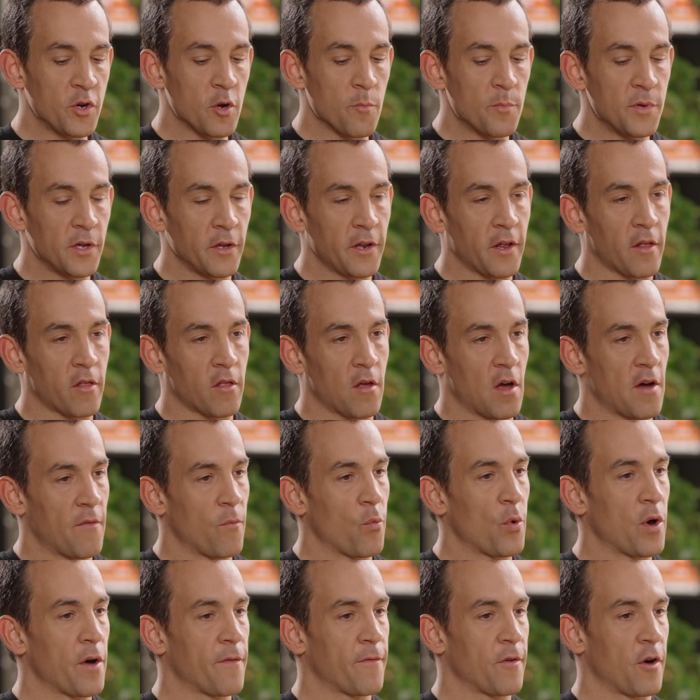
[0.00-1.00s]
you're building
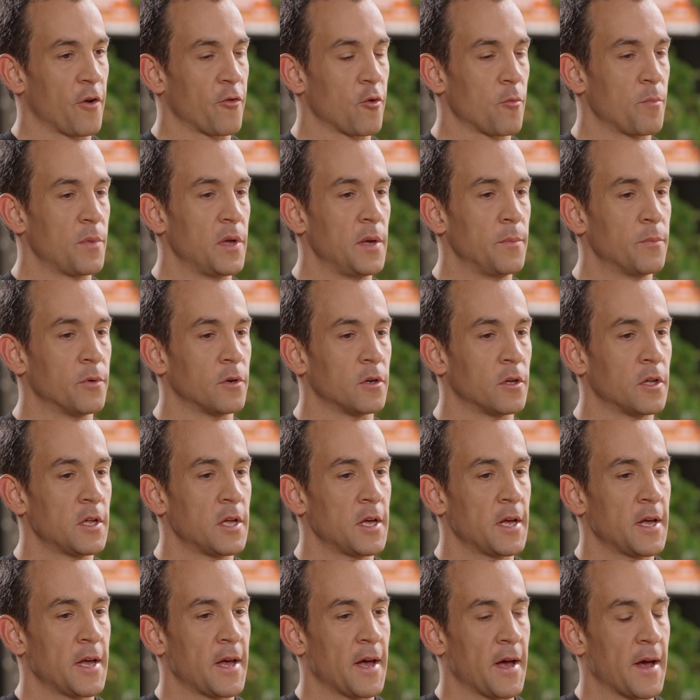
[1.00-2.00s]
software for other people,
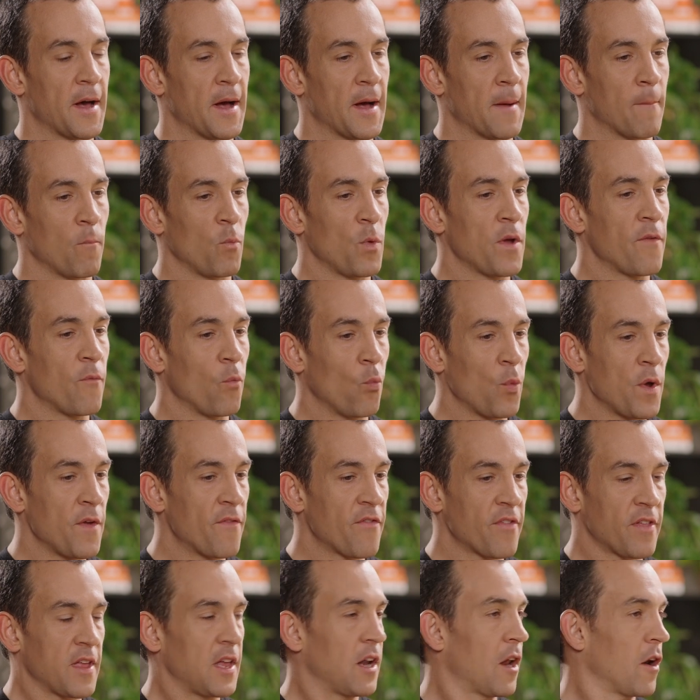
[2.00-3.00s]

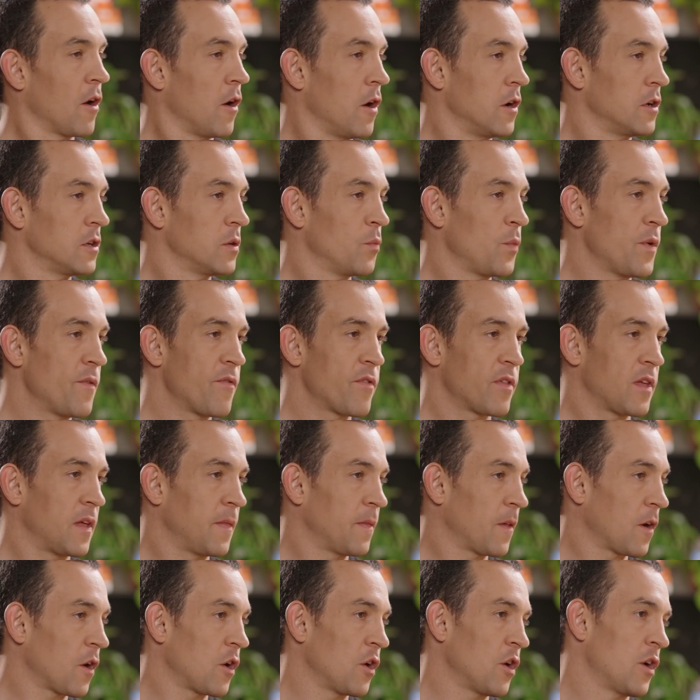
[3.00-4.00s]
we've seen it all. We've
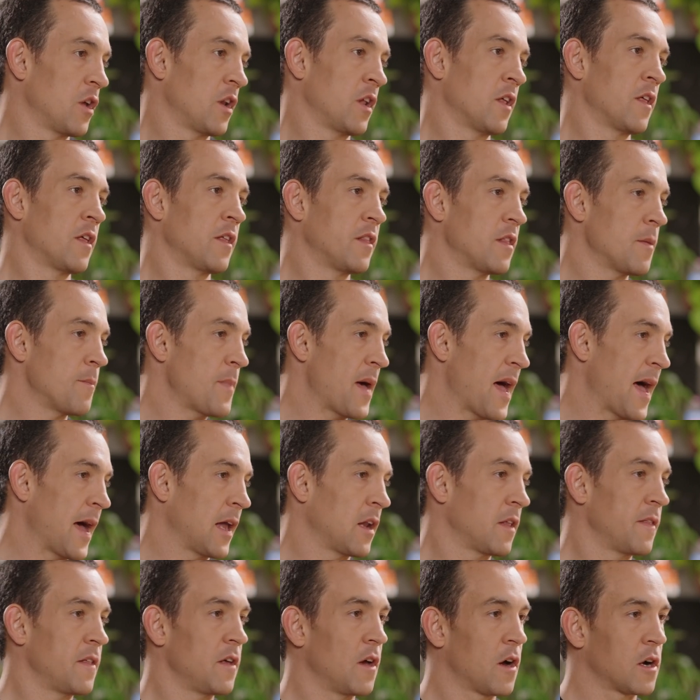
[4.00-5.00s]
seen the good, the
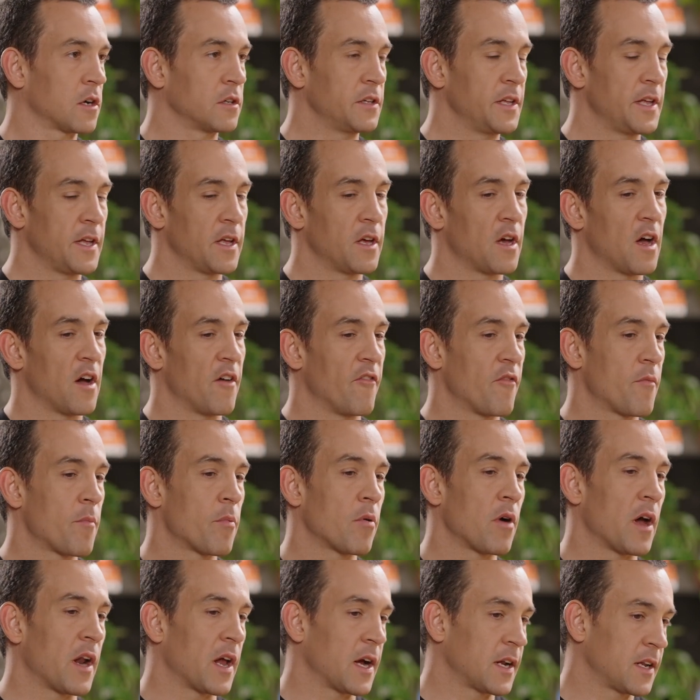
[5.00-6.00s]
bad, and the ugly of
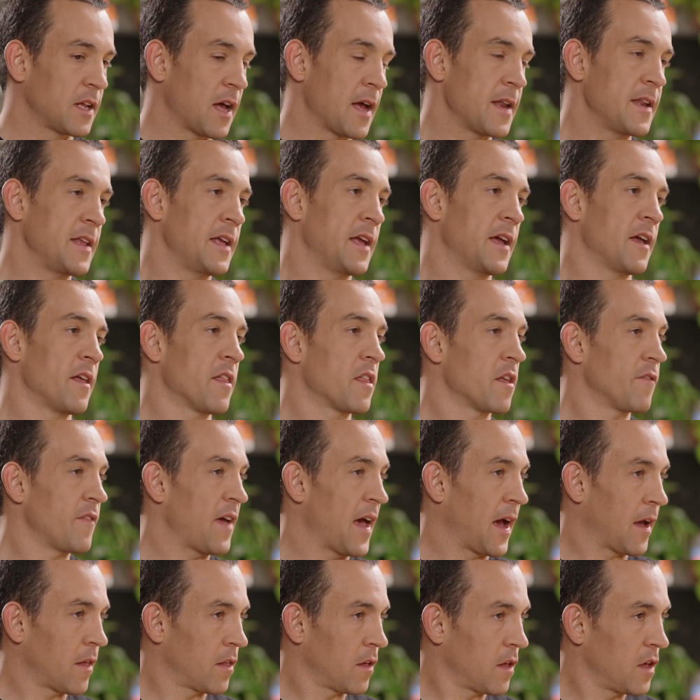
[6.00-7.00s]
product ideas, of
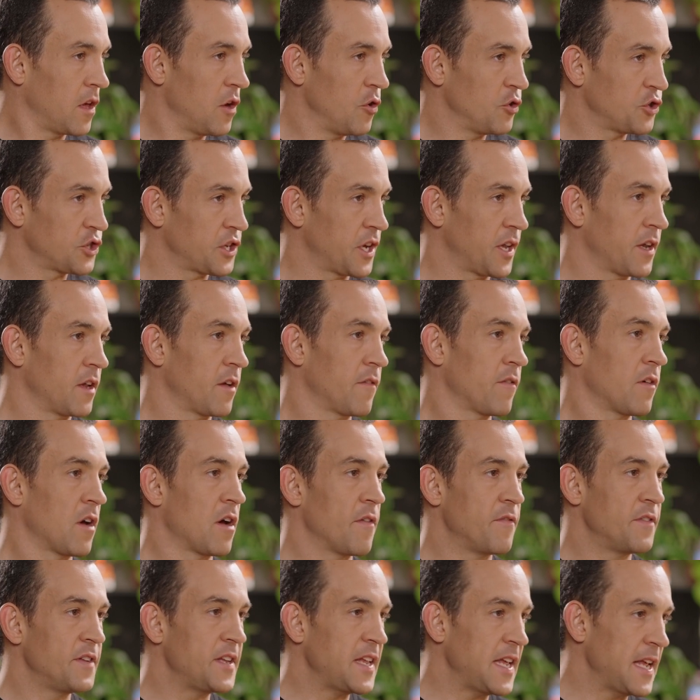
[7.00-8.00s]
execution,
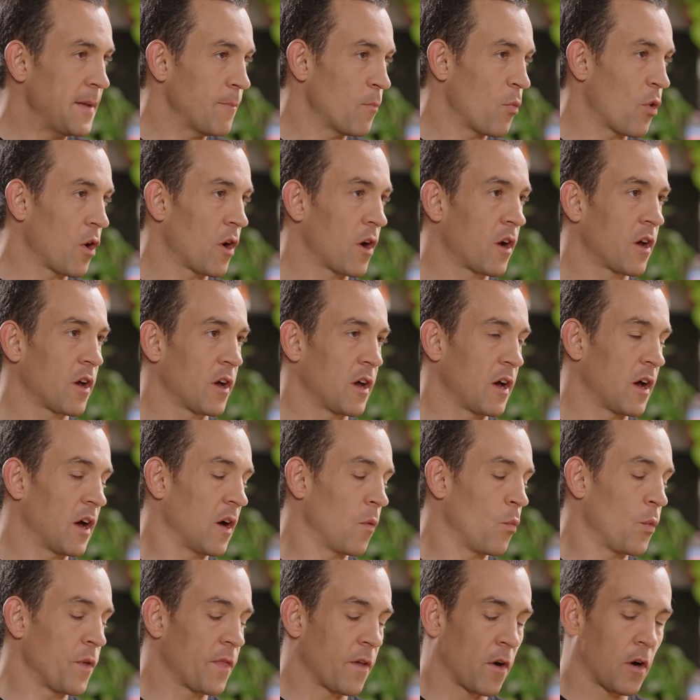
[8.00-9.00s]
of teamwork
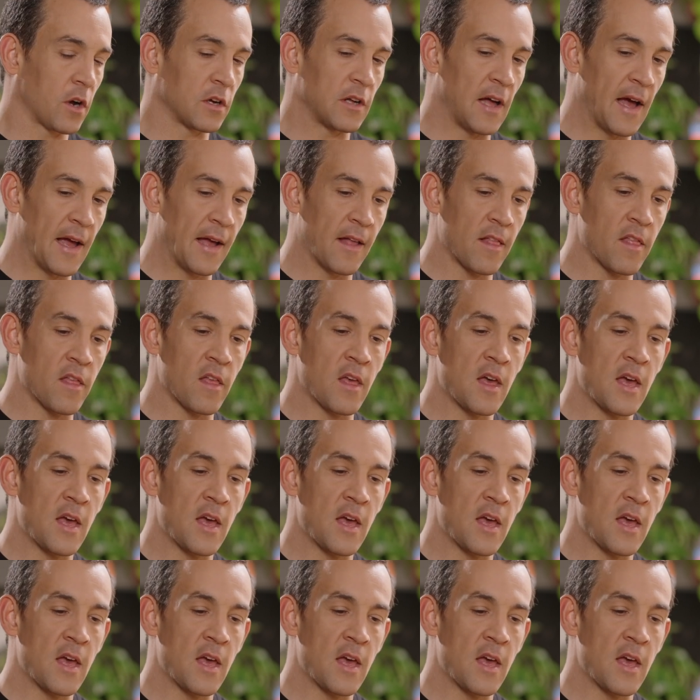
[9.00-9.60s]
with our clients.